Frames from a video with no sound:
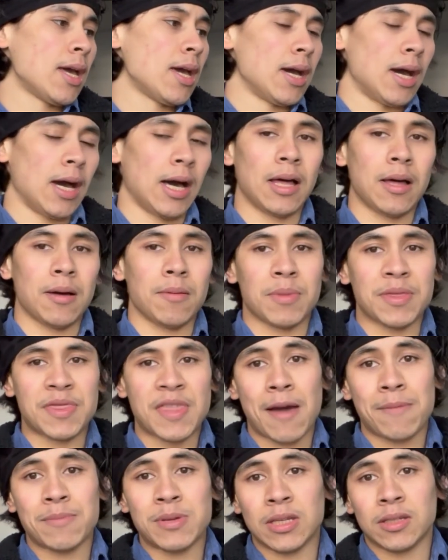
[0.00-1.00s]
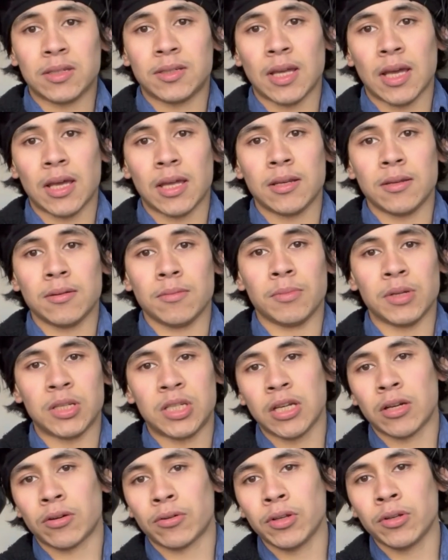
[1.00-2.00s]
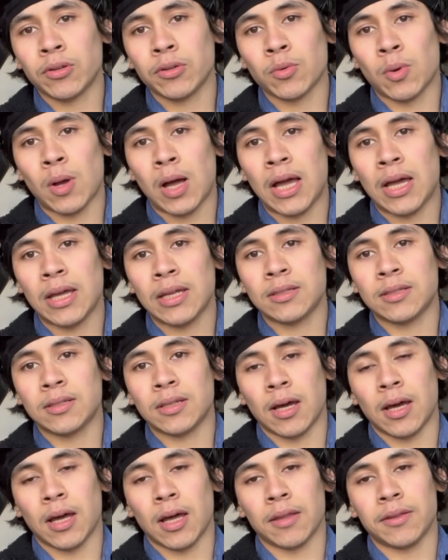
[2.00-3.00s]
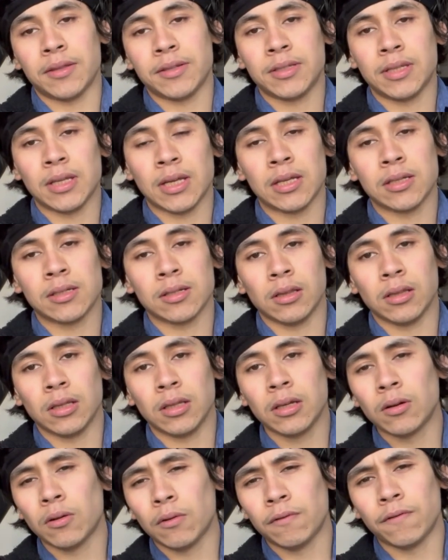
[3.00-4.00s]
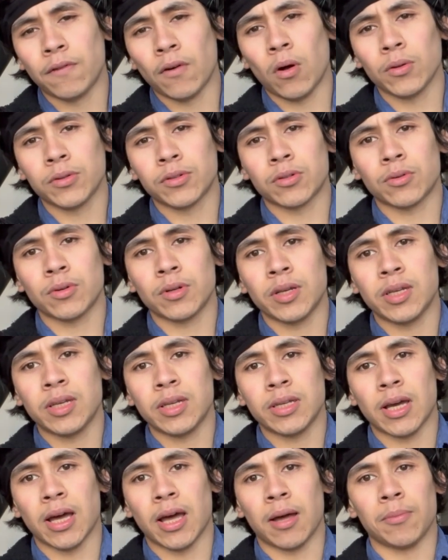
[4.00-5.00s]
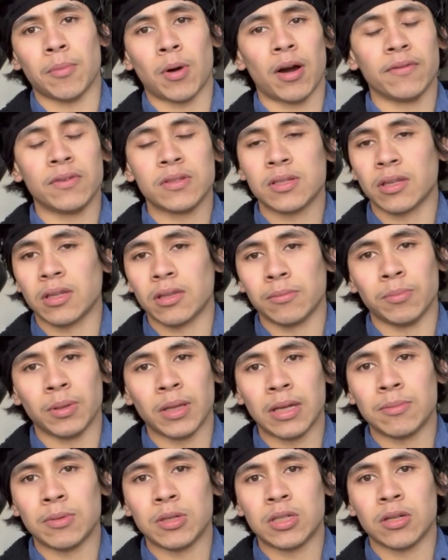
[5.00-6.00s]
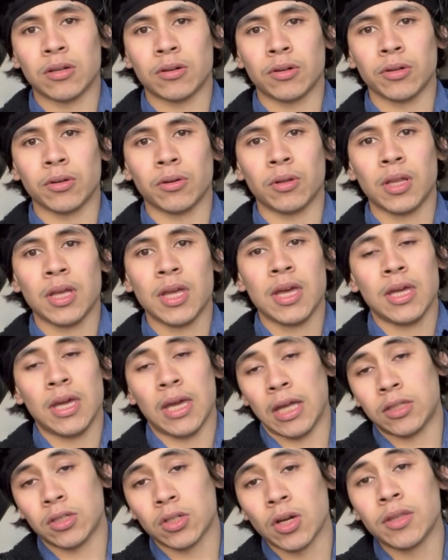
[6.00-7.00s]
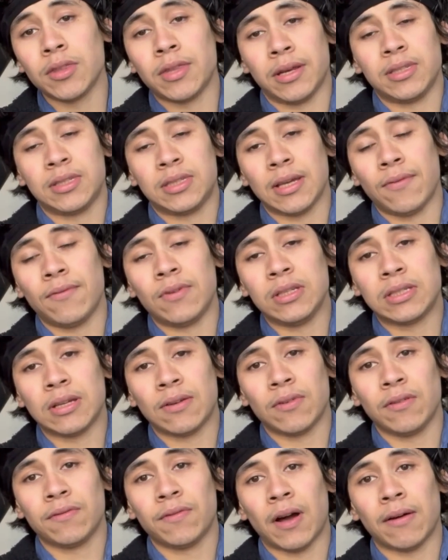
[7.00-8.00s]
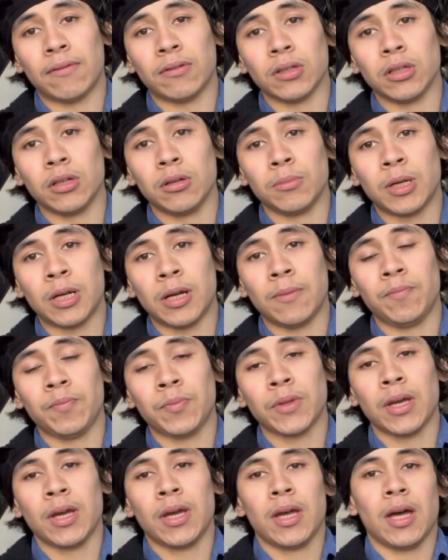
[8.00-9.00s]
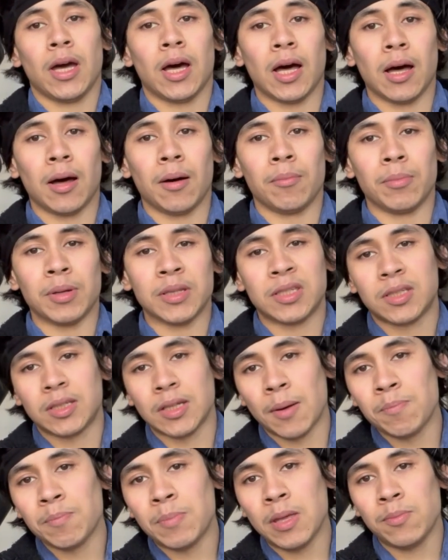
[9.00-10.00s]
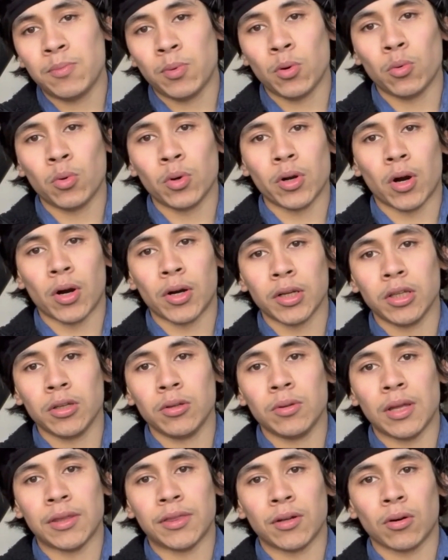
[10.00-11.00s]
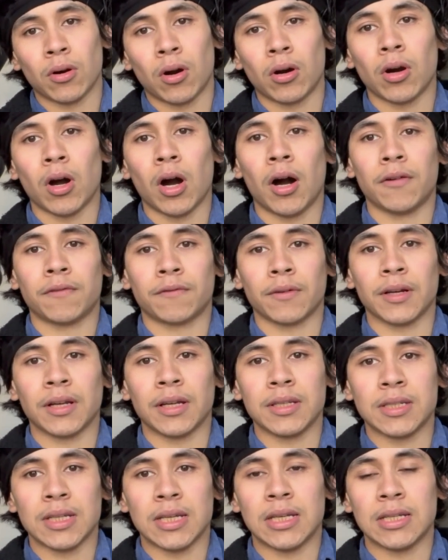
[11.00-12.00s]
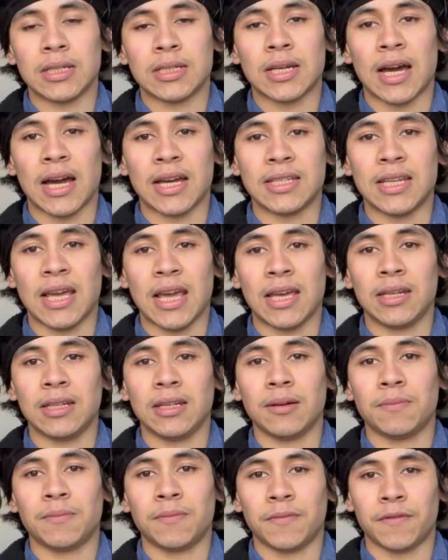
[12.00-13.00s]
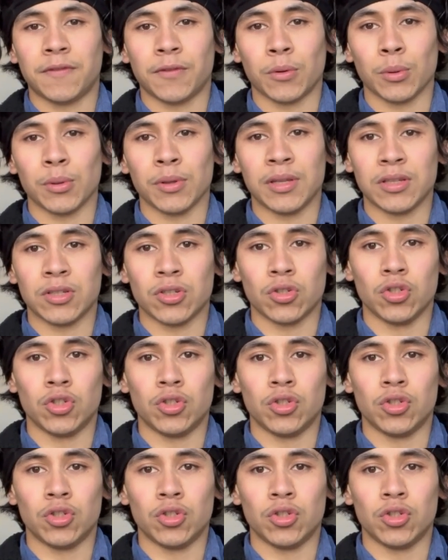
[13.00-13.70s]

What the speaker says: But that being said, materials-wise, this thing is a little faltery. Obviously, the blade material, it's good that it's 70-75 aluminum, but some people would argue that there are offerings in titanium for this